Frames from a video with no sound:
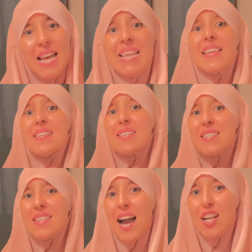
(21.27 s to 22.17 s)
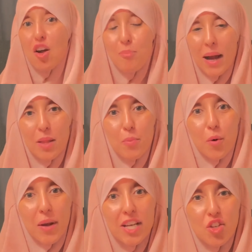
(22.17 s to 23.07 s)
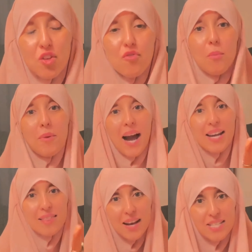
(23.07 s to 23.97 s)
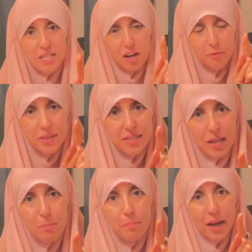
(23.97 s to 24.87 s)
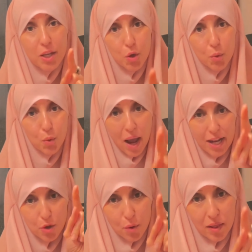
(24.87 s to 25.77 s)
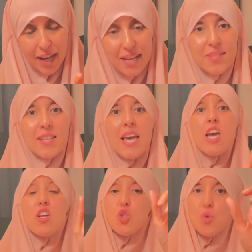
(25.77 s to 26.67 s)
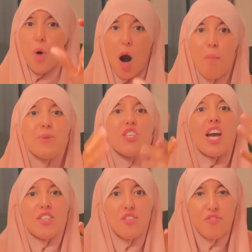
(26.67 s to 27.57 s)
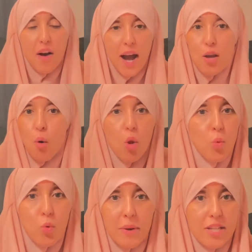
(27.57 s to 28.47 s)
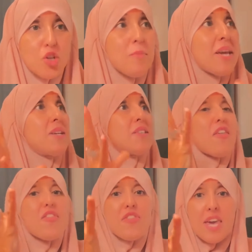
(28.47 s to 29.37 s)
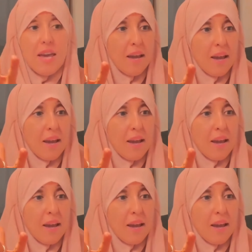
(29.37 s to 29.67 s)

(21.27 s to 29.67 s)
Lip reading: This is a sign of my liberation from guidelines that have been set by you and your likes to objectify all women, to make us a thing,